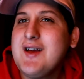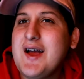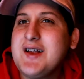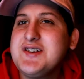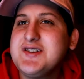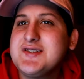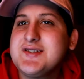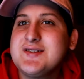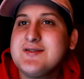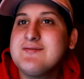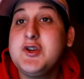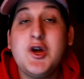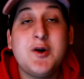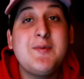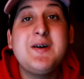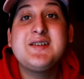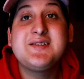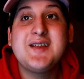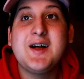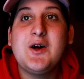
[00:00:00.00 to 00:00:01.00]
I just know
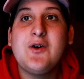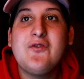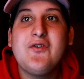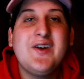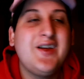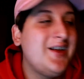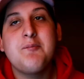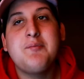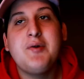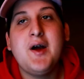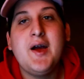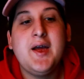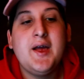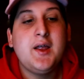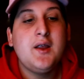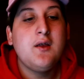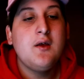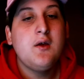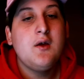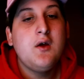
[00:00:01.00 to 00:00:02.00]
myself.
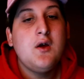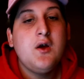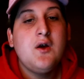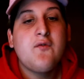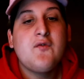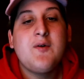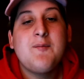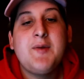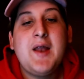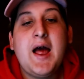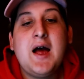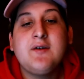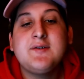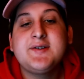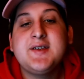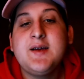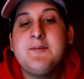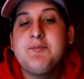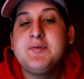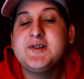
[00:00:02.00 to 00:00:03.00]
But from an
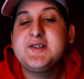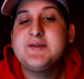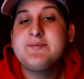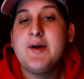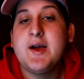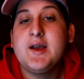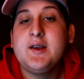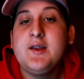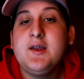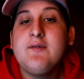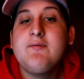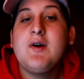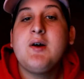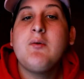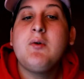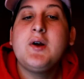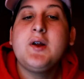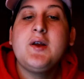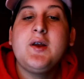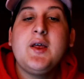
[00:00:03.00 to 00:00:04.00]
outside perspective, I
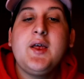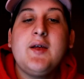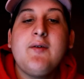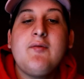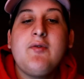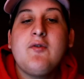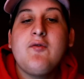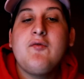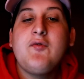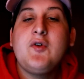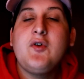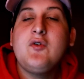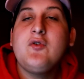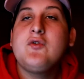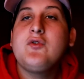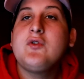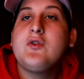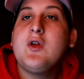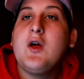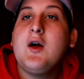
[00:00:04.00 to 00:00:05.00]
wanted to give the
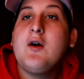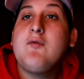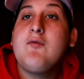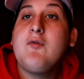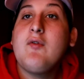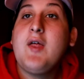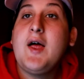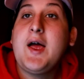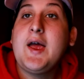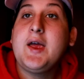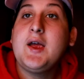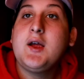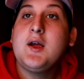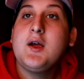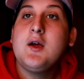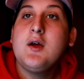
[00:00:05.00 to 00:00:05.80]
views of like,